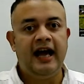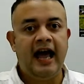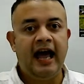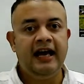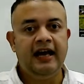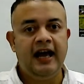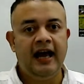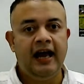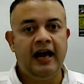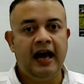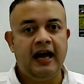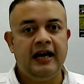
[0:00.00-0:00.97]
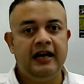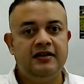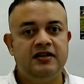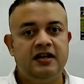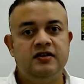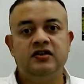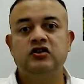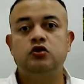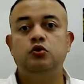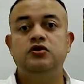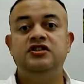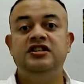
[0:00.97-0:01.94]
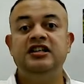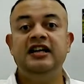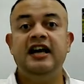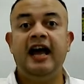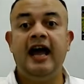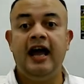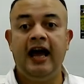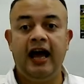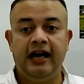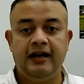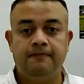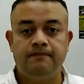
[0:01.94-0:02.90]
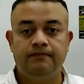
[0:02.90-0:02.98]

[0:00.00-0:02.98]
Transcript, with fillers: AAA changes to GAA